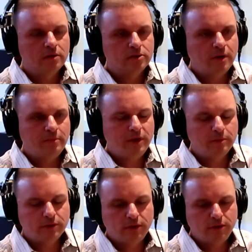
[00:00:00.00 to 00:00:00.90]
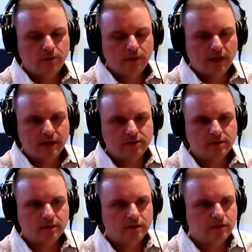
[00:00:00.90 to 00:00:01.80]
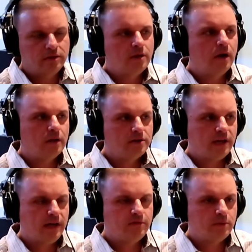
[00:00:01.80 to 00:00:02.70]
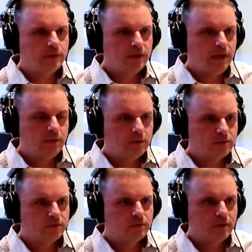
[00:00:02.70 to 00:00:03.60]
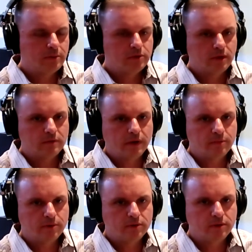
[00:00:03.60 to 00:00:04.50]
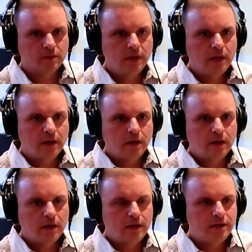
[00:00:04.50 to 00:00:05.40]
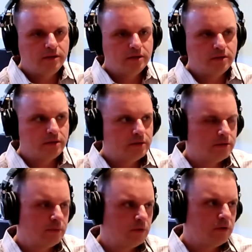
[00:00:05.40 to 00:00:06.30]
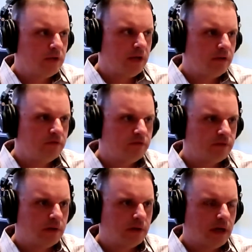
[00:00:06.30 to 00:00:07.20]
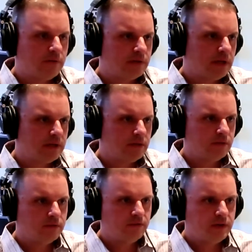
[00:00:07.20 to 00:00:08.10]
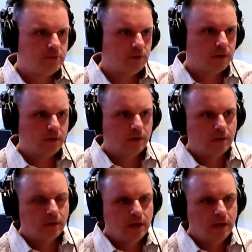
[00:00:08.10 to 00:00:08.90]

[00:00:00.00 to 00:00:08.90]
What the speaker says: So I'm able to utilize the knowledge I have about the keywords through Amazon Rank Booster, in addition to some creative advertising through Facebook or